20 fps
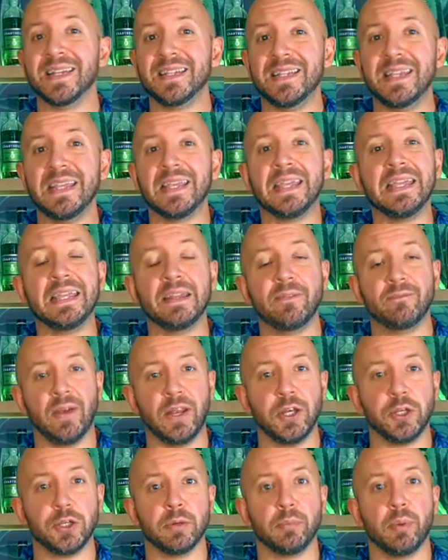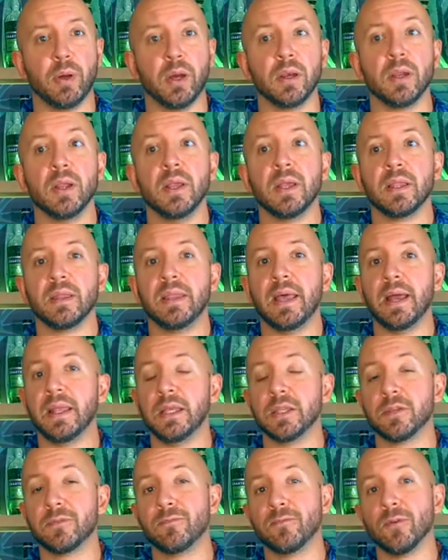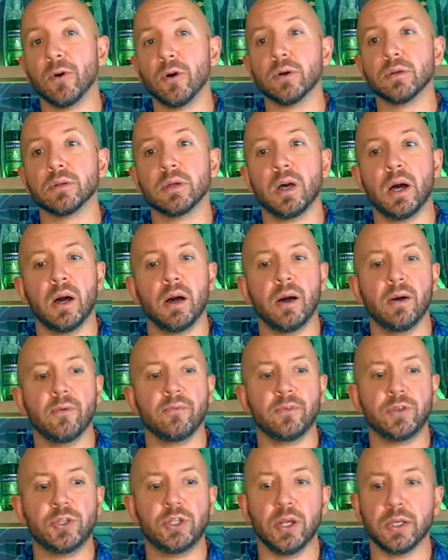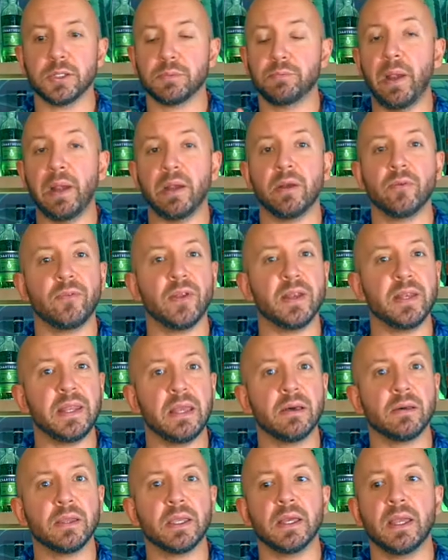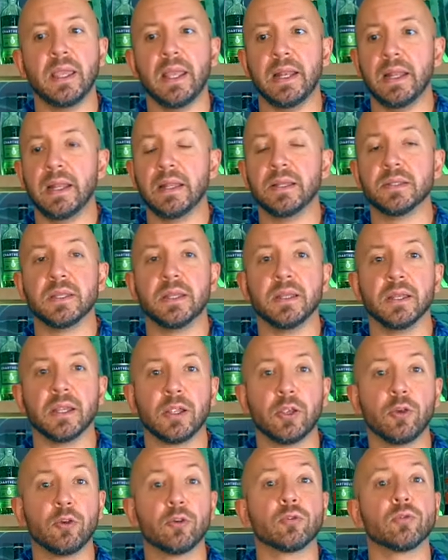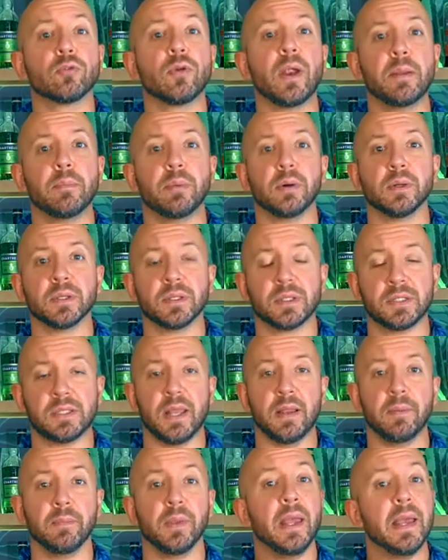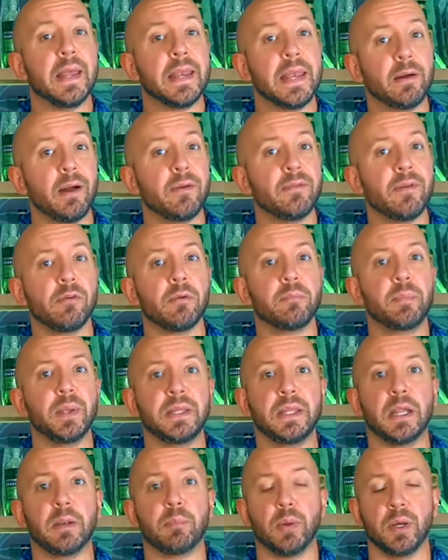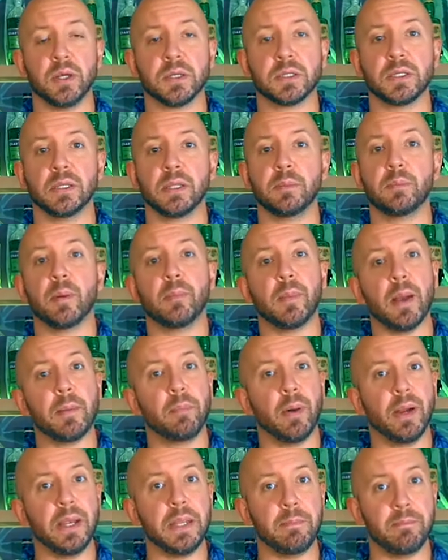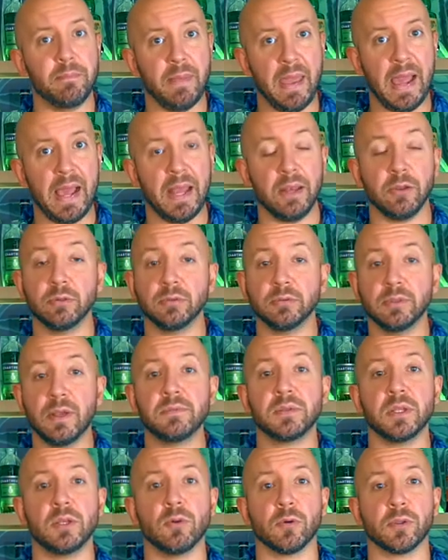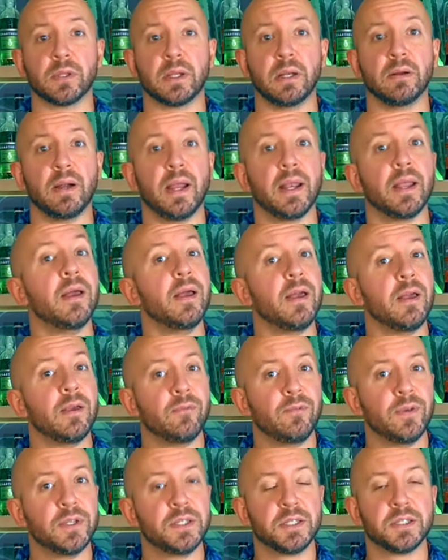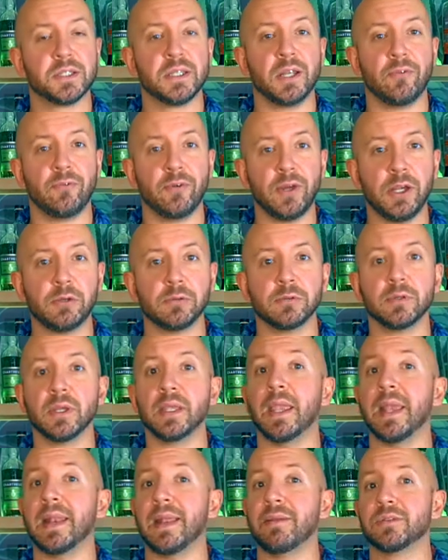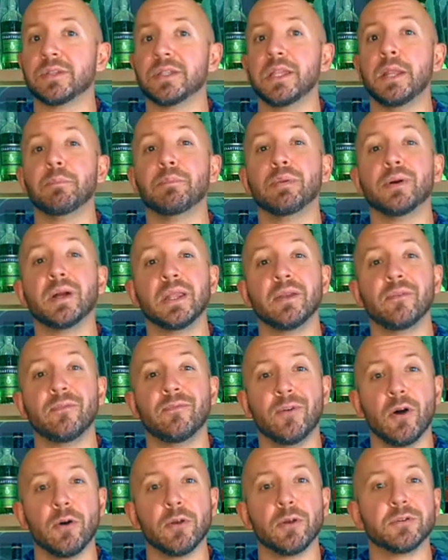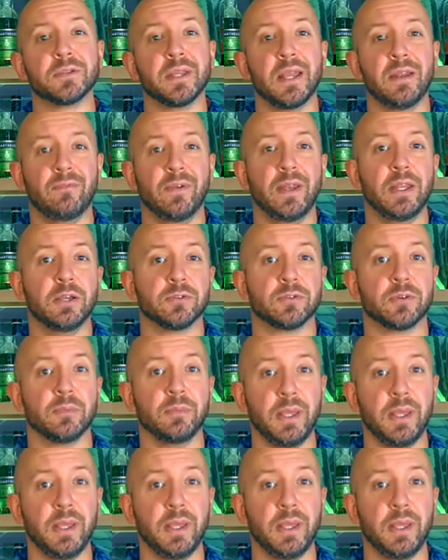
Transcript: tiki adventure bar that is full of just paraphernalia, and it is an incredible setup. Now, I've never been there personally, but my buddy Matt, who lives in North Carolina, visits there frequently, and I've seen plenty of photos and videos from